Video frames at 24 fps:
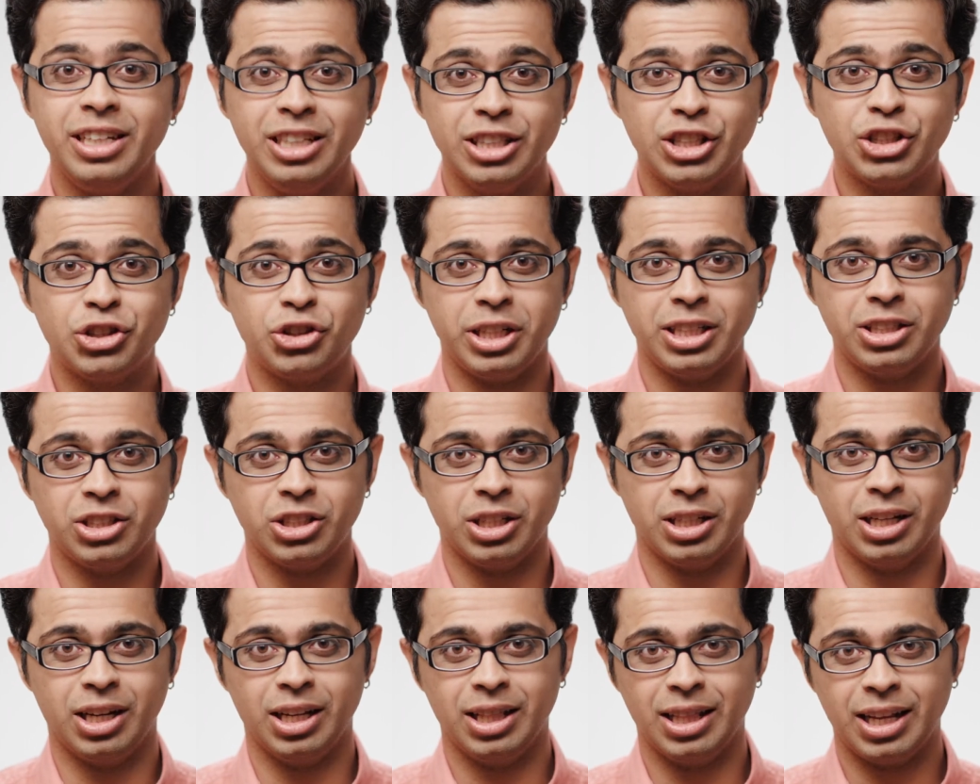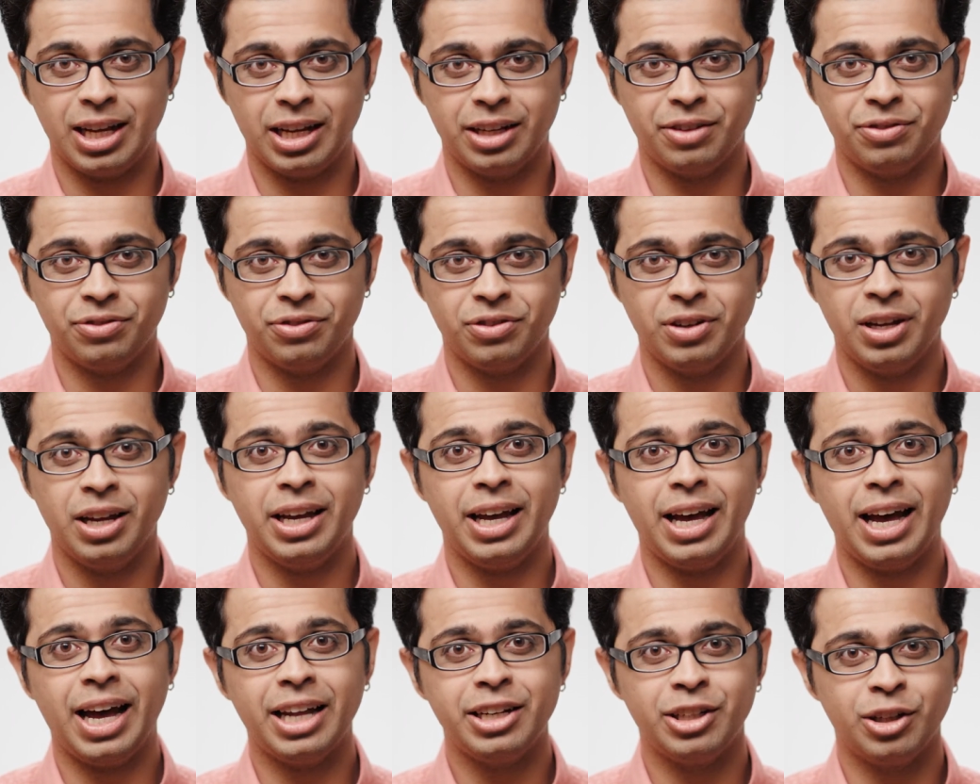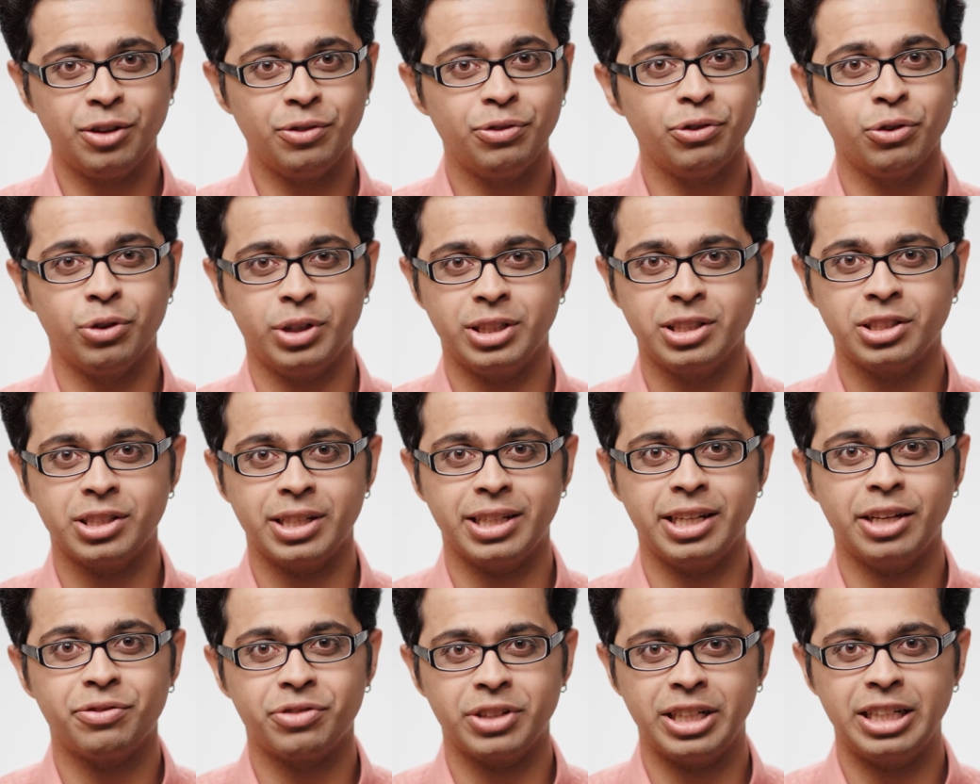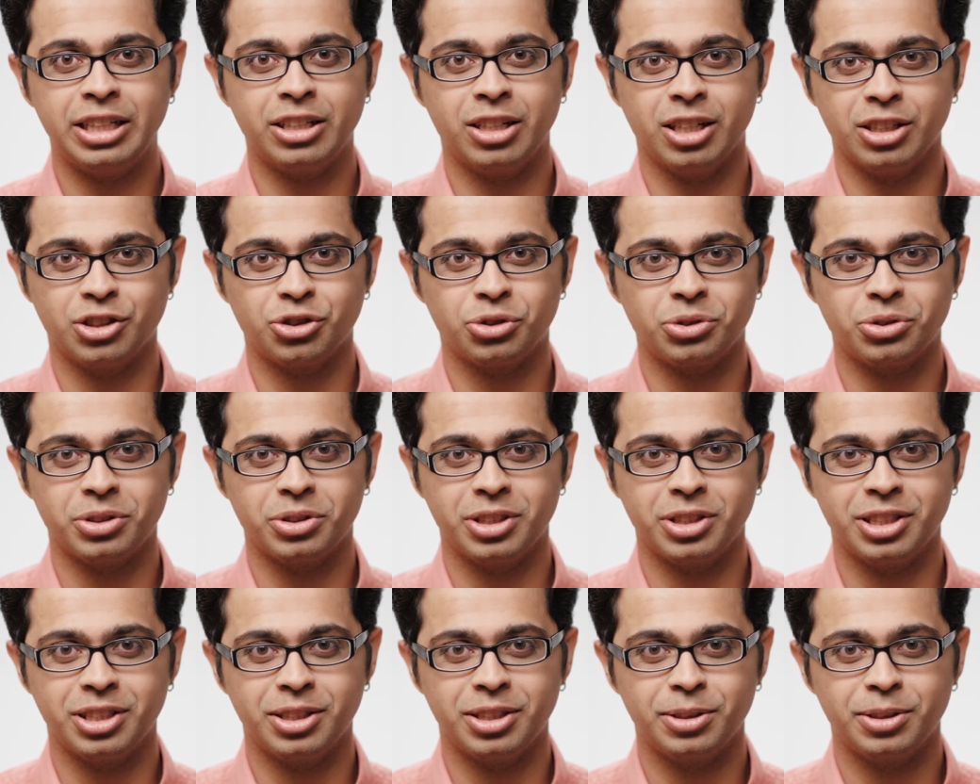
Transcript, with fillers: is changing our life and influencing every industry.